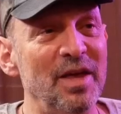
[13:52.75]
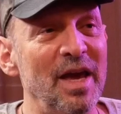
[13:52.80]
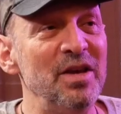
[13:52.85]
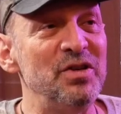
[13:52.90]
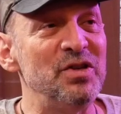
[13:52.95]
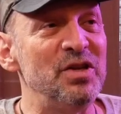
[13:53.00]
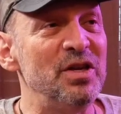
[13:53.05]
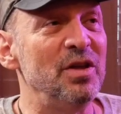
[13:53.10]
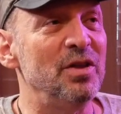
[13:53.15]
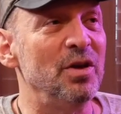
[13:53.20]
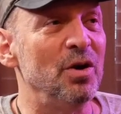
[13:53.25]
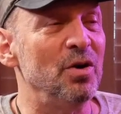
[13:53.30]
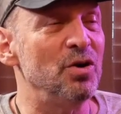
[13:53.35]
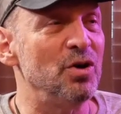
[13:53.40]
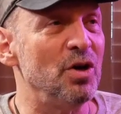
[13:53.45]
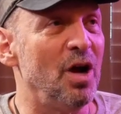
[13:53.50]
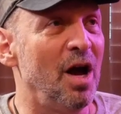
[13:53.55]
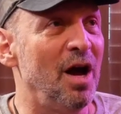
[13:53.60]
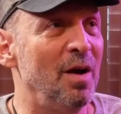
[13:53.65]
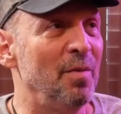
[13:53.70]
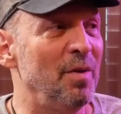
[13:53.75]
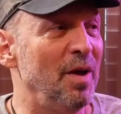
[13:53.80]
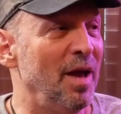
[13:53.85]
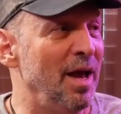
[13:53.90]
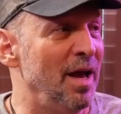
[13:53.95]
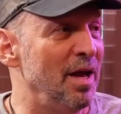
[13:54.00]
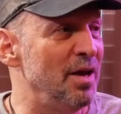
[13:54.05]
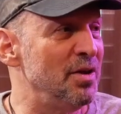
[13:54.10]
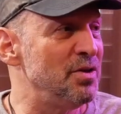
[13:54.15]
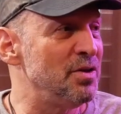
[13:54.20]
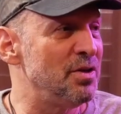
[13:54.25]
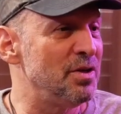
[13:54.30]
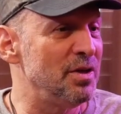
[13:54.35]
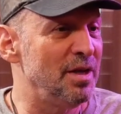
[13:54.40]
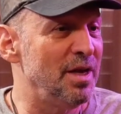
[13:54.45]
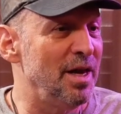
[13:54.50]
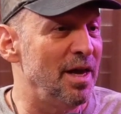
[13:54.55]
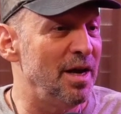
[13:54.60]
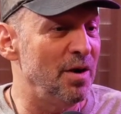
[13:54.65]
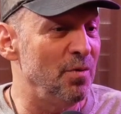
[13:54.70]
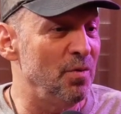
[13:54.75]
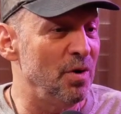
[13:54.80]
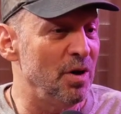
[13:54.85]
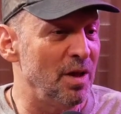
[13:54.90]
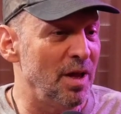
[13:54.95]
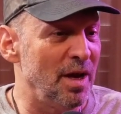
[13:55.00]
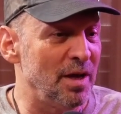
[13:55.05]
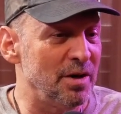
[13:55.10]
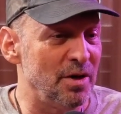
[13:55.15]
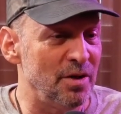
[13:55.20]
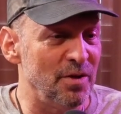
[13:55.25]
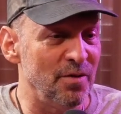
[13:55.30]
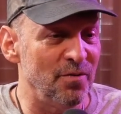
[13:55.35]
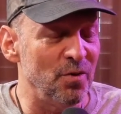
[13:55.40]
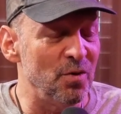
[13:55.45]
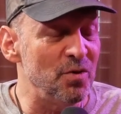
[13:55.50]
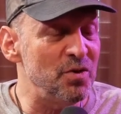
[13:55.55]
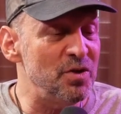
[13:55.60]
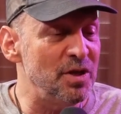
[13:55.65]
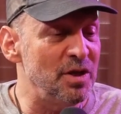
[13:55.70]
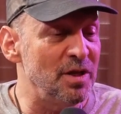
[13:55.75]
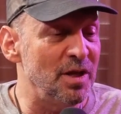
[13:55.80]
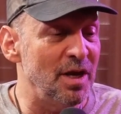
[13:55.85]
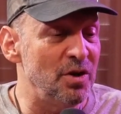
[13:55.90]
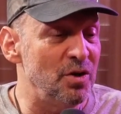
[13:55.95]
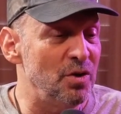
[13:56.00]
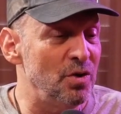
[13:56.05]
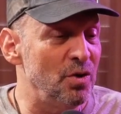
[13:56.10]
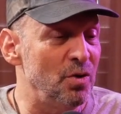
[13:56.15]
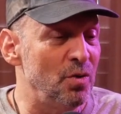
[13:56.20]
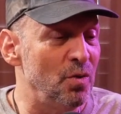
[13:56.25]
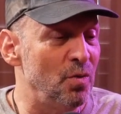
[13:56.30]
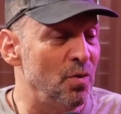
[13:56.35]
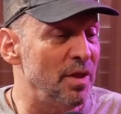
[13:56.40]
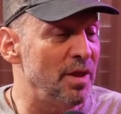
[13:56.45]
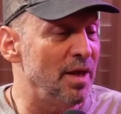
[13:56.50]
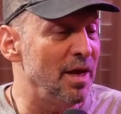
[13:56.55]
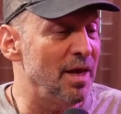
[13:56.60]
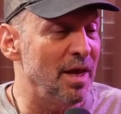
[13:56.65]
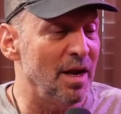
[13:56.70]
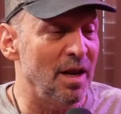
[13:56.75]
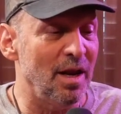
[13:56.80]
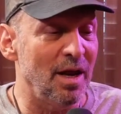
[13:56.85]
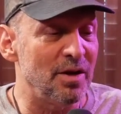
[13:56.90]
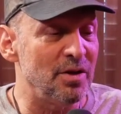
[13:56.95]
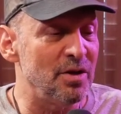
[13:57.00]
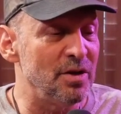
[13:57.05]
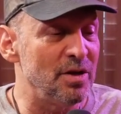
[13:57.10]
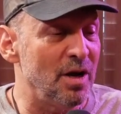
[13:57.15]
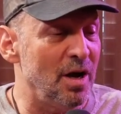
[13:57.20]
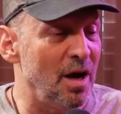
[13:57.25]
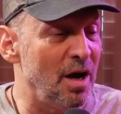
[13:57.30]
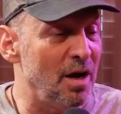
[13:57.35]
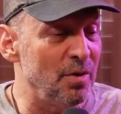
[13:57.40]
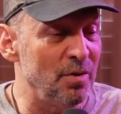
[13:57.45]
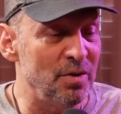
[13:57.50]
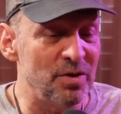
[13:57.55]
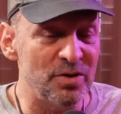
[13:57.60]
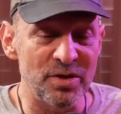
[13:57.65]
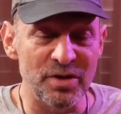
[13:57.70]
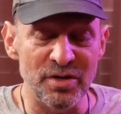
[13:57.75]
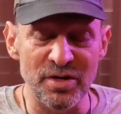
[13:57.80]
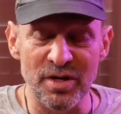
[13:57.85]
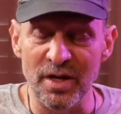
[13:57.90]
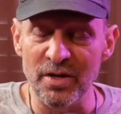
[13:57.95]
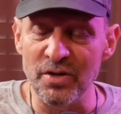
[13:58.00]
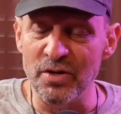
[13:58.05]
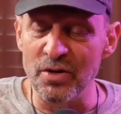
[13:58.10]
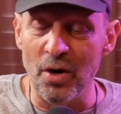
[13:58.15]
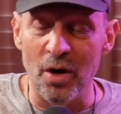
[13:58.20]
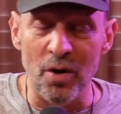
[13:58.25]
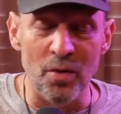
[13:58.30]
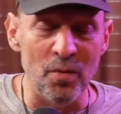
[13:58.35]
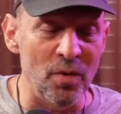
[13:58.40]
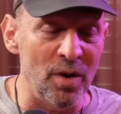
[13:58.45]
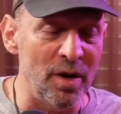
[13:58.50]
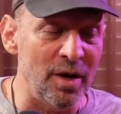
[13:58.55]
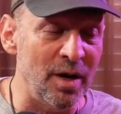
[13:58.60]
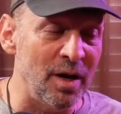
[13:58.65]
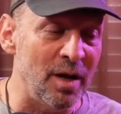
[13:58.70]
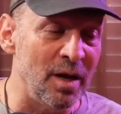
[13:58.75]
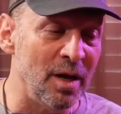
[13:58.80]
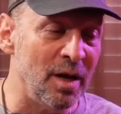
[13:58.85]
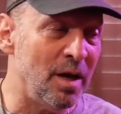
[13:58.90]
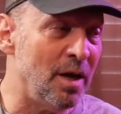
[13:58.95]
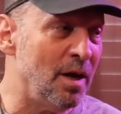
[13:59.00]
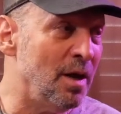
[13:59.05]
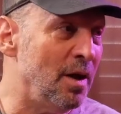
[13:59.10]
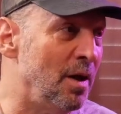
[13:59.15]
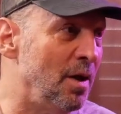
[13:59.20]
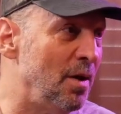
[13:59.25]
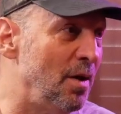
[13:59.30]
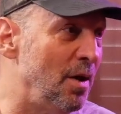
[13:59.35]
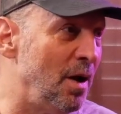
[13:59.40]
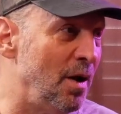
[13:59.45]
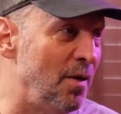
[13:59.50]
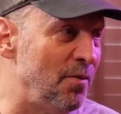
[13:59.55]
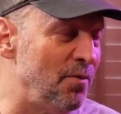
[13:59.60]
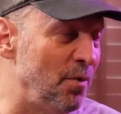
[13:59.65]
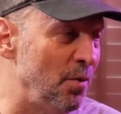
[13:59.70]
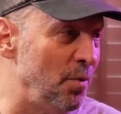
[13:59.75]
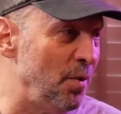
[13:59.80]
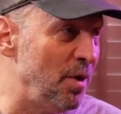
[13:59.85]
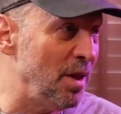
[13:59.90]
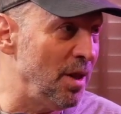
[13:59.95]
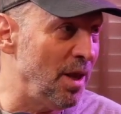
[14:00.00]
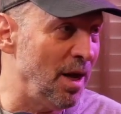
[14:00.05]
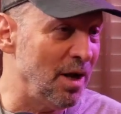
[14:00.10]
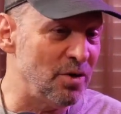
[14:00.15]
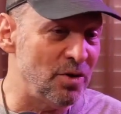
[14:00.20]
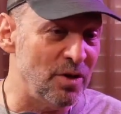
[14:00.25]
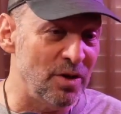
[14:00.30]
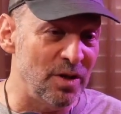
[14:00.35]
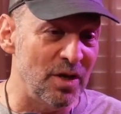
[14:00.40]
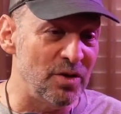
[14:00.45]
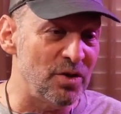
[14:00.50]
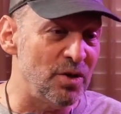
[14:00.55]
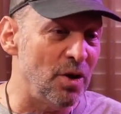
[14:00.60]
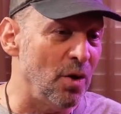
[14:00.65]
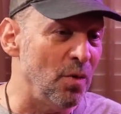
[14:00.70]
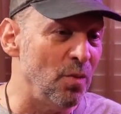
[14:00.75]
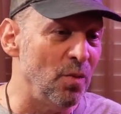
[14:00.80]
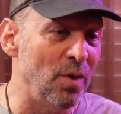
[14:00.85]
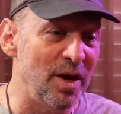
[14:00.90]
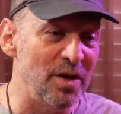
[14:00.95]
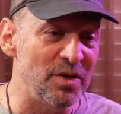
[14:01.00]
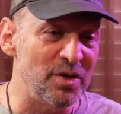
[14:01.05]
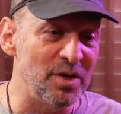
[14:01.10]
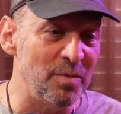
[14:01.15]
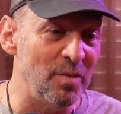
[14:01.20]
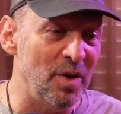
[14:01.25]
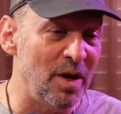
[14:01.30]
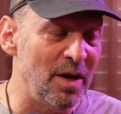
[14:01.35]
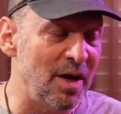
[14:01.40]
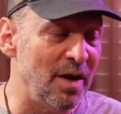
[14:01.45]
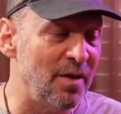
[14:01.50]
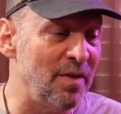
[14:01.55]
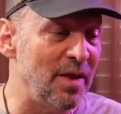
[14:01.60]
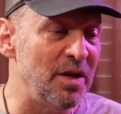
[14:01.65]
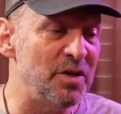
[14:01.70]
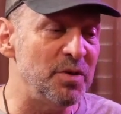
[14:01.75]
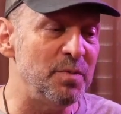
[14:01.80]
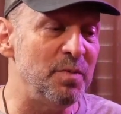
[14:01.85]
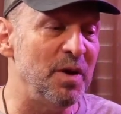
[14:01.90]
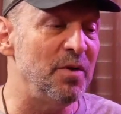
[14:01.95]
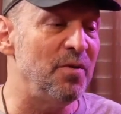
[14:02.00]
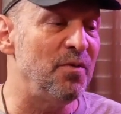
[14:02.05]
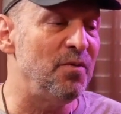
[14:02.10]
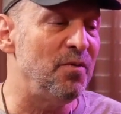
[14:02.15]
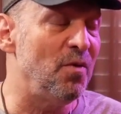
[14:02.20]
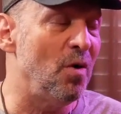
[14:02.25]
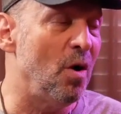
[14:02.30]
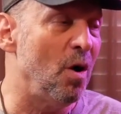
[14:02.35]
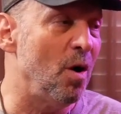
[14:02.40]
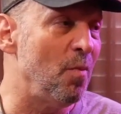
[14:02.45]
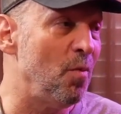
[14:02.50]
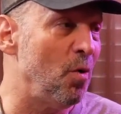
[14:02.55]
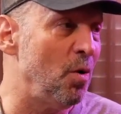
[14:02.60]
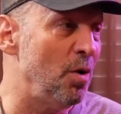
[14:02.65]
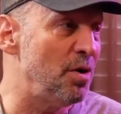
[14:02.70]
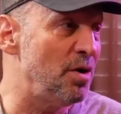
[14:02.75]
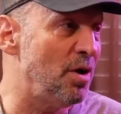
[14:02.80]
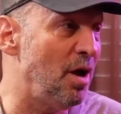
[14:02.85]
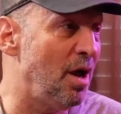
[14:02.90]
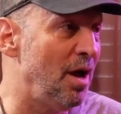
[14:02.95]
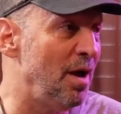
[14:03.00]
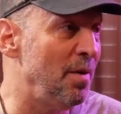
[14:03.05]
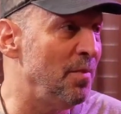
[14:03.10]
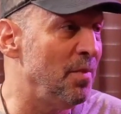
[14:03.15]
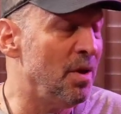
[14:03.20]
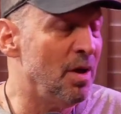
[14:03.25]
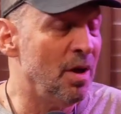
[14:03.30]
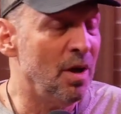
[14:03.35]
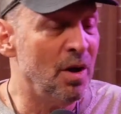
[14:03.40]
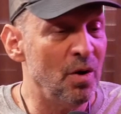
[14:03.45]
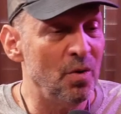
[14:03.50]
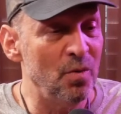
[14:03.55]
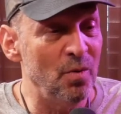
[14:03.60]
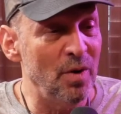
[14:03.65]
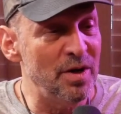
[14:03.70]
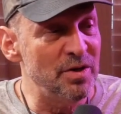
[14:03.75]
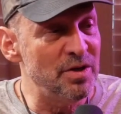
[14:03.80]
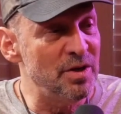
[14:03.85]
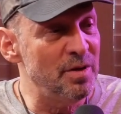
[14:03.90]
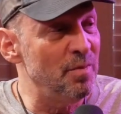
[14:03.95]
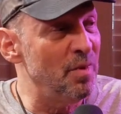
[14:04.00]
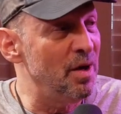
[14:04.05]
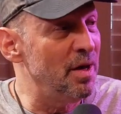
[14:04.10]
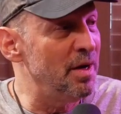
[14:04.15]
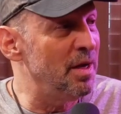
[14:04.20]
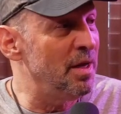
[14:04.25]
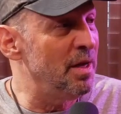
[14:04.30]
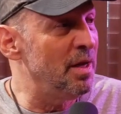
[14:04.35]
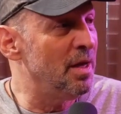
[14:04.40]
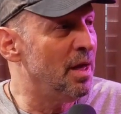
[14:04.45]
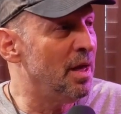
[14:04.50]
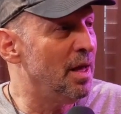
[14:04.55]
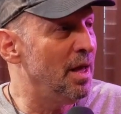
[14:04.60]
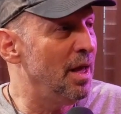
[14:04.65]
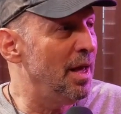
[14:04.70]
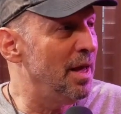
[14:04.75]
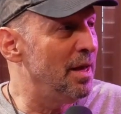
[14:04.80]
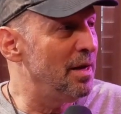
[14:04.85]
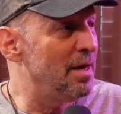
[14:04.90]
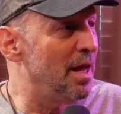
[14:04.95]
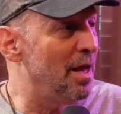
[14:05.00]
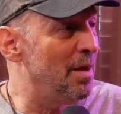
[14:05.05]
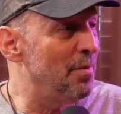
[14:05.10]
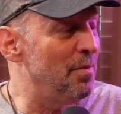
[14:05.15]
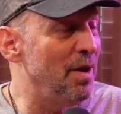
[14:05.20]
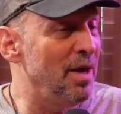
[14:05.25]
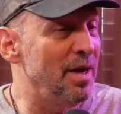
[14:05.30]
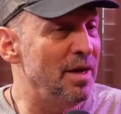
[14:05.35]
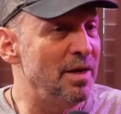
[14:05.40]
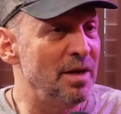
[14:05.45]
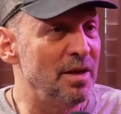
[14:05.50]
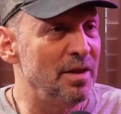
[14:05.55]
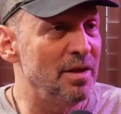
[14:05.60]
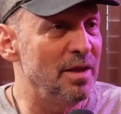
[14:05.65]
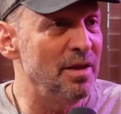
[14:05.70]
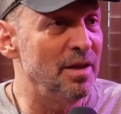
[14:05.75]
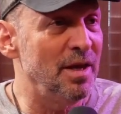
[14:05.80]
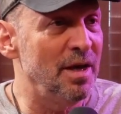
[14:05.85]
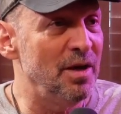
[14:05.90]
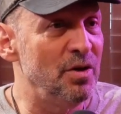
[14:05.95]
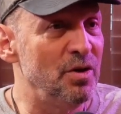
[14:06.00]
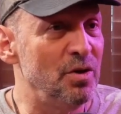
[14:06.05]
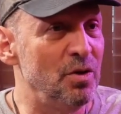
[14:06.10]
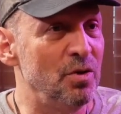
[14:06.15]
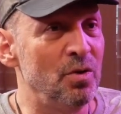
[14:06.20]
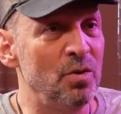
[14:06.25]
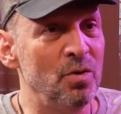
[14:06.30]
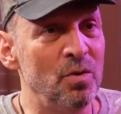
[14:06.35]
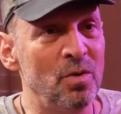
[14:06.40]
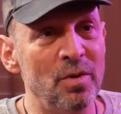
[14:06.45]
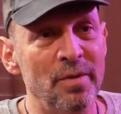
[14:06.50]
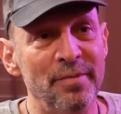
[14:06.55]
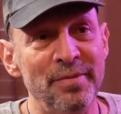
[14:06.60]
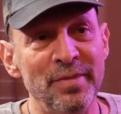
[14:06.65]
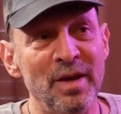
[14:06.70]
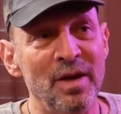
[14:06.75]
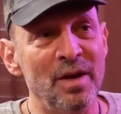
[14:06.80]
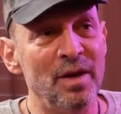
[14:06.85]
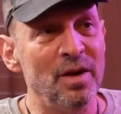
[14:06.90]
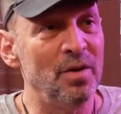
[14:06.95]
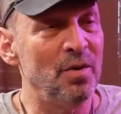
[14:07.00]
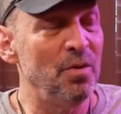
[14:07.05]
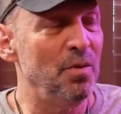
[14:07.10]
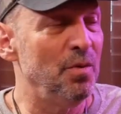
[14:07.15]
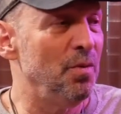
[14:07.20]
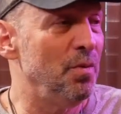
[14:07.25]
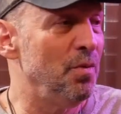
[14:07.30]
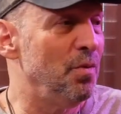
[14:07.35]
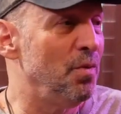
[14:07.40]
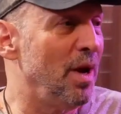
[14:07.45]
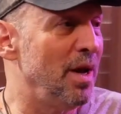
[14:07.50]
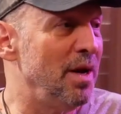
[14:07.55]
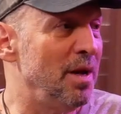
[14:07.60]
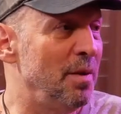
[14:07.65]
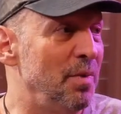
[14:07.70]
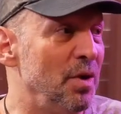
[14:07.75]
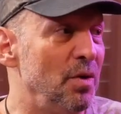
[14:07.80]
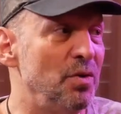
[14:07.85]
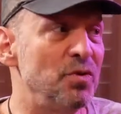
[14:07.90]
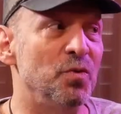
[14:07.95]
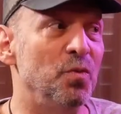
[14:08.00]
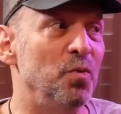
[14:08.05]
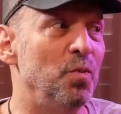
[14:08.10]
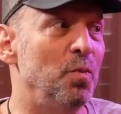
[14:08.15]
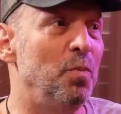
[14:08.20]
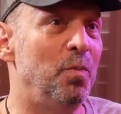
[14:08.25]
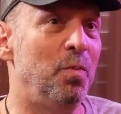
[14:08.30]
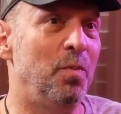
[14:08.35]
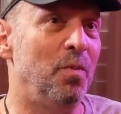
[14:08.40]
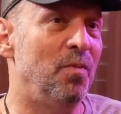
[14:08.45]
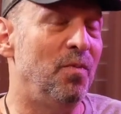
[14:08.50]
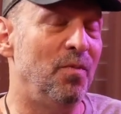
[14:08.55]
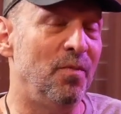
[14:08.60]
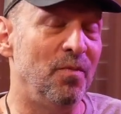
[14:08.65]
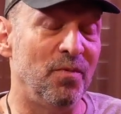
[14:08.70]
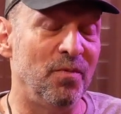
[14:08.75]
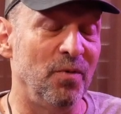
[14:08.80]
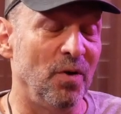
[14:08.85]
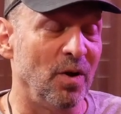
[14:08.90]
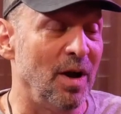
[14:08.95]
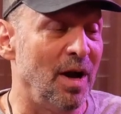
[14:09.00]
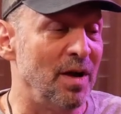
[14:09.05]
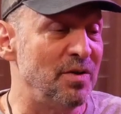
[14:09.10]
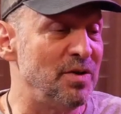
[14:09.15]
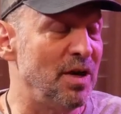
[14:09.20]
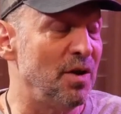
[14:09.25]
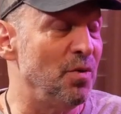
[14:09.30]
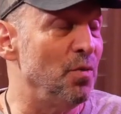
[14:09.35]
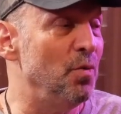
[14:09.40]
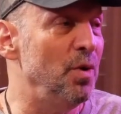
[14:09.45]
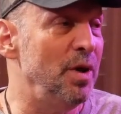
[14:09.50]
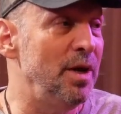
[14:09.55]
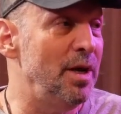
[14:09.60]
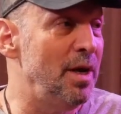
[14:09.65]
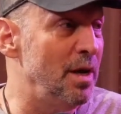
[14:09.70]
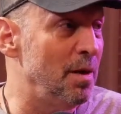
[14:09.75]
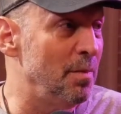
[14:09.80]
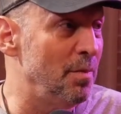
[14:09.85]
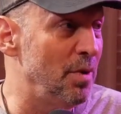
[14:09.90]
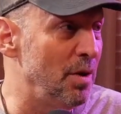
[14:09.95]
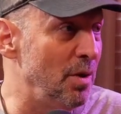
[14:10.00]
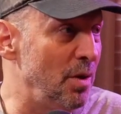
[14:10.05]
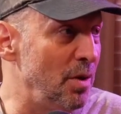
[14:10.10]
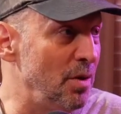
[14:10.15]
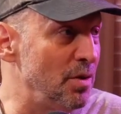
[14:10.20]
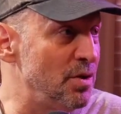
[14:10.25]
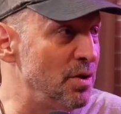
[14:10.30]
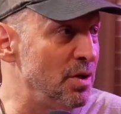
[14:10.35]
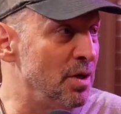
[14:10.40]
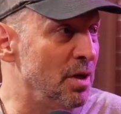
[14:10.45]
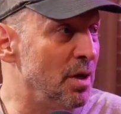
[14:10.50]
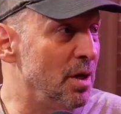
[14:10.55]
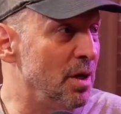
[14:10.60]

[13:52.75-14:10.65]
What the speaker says: They see their job as getting reelected. The first thing they do when they get elected to Congress is they start running for reelection. They start raising money, and they spend far more time raising money and campaigning than they do writing bills, for God's sake, reading bills.